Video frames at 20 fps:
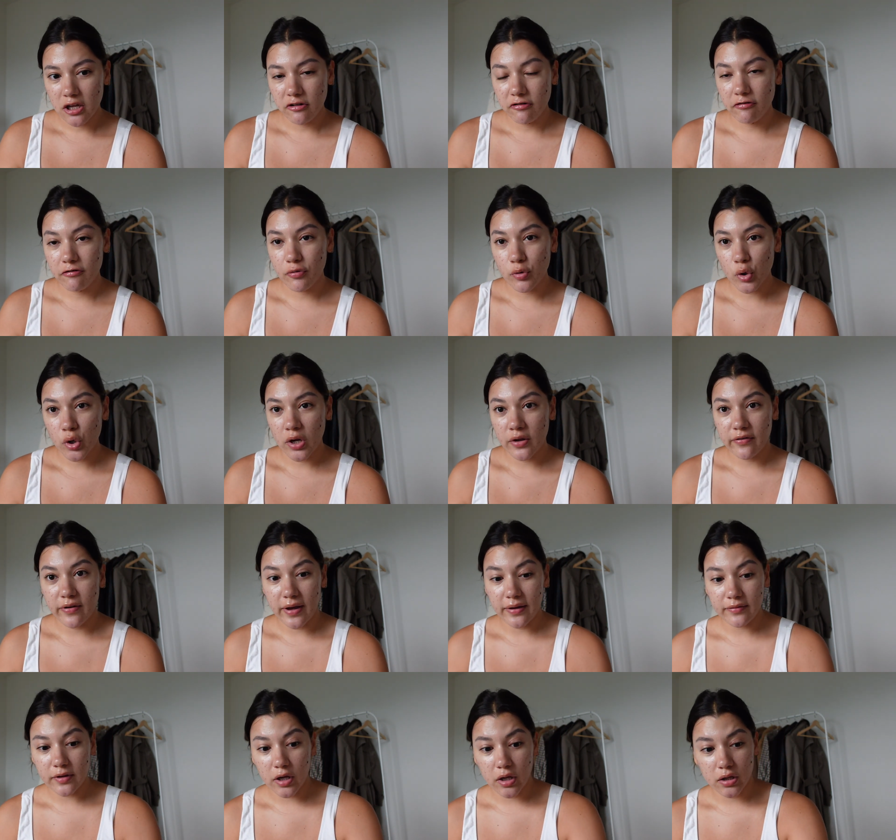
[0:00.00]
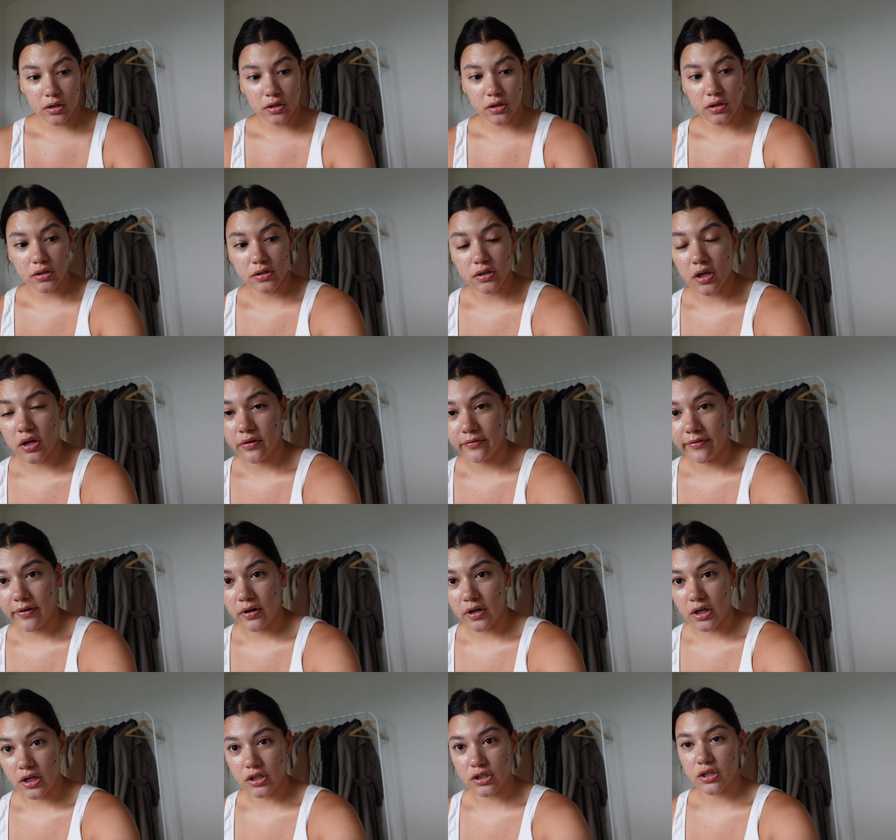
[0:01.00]
$45 on a
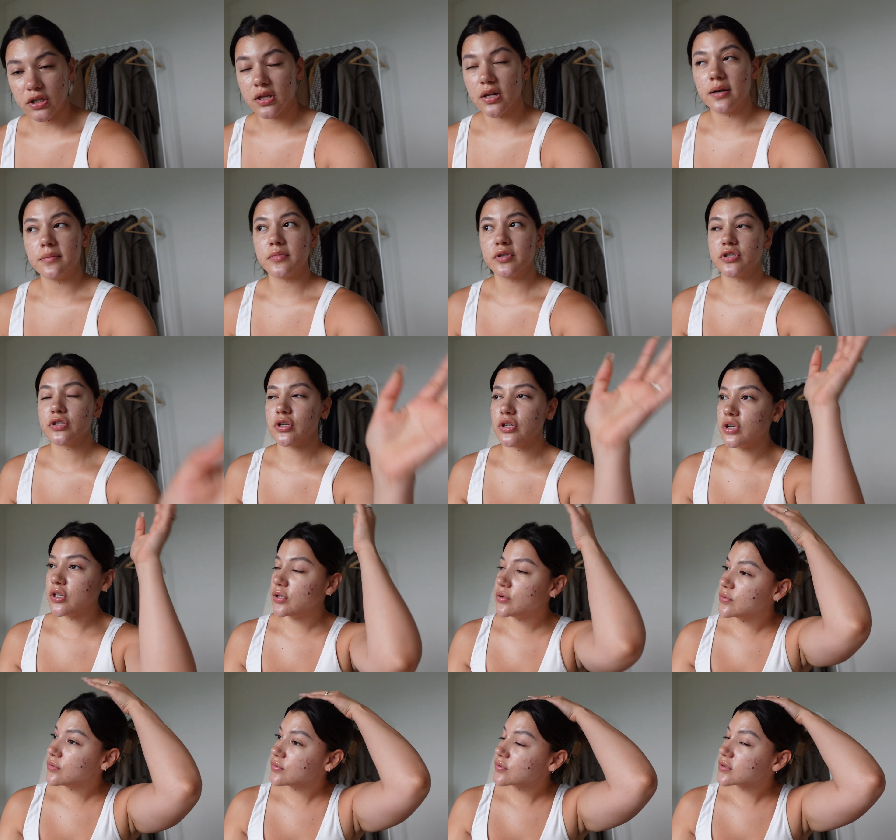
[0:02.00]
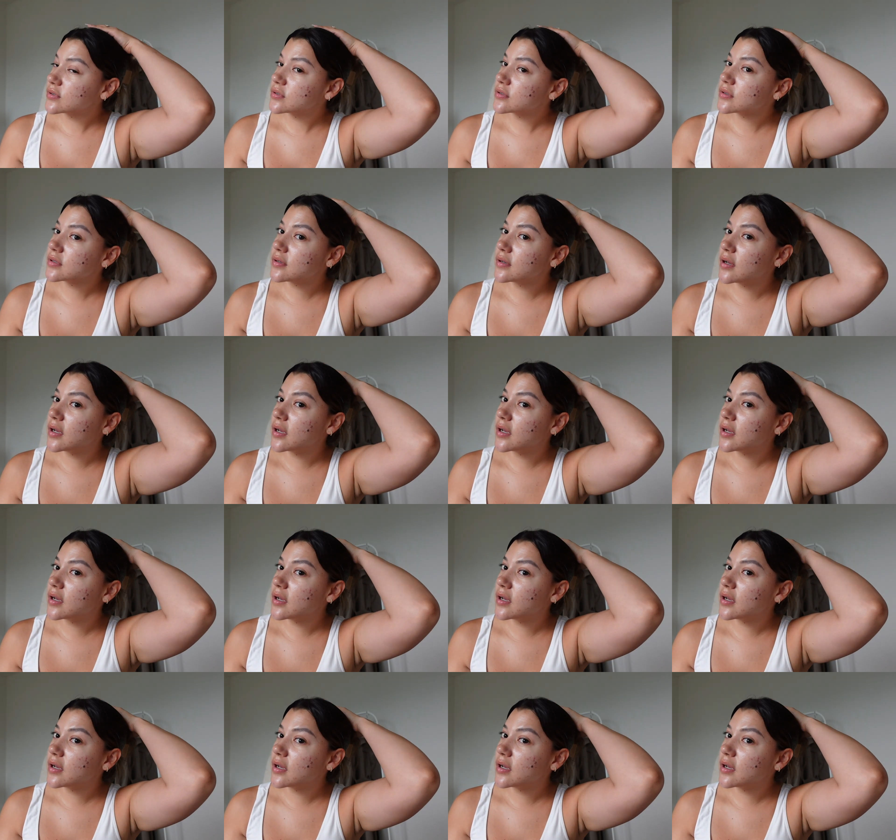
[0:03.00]
foundation that I'm just gonna use